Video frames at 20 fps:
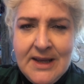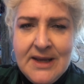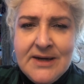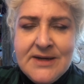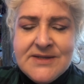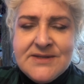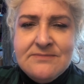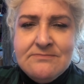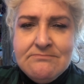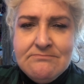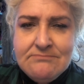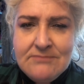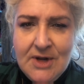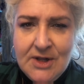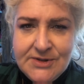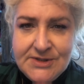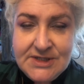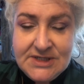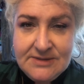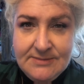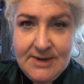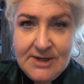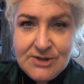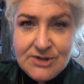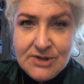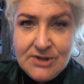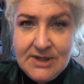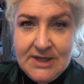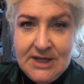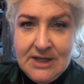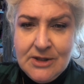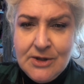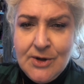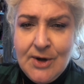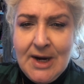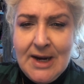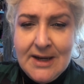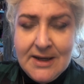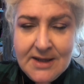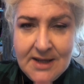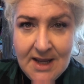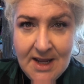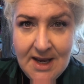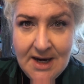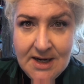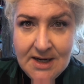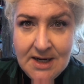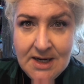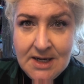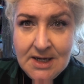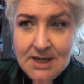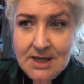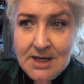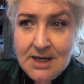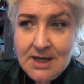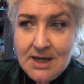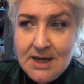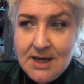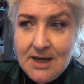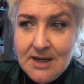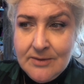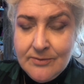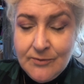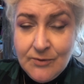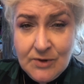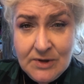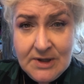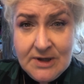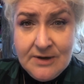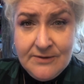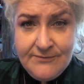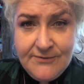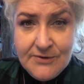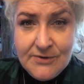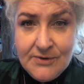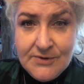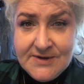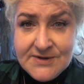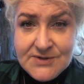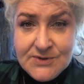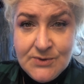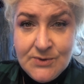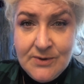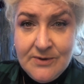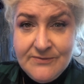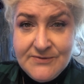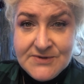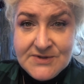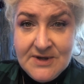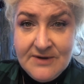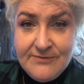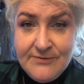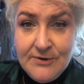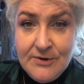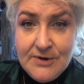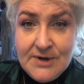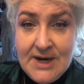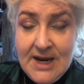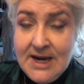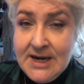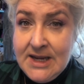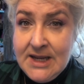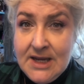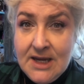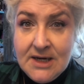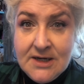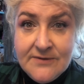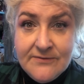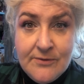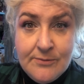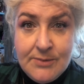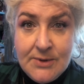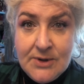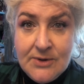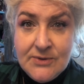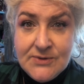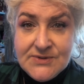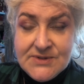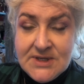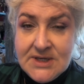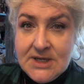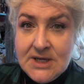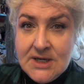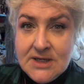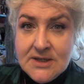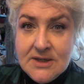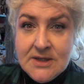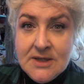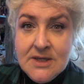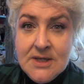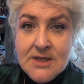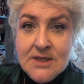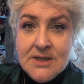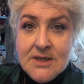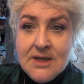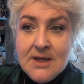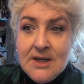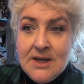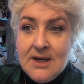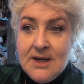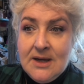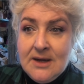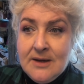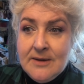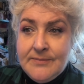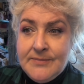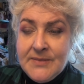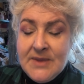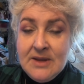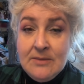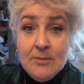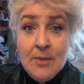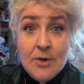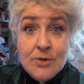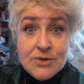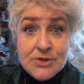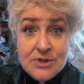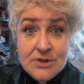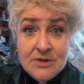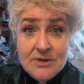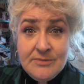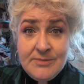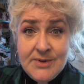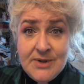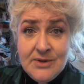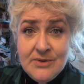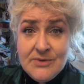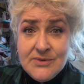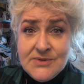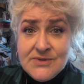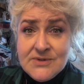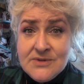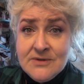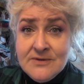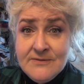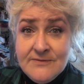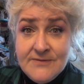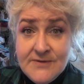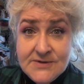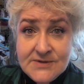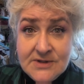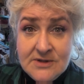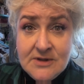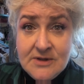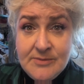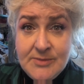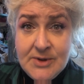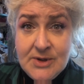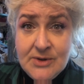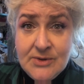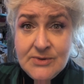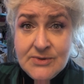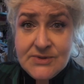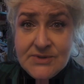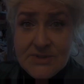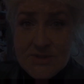It is a multi-dimensional healer. Again, really good for those who have suffered any kind of abuse, any kind of emotional abuse, physical abuse.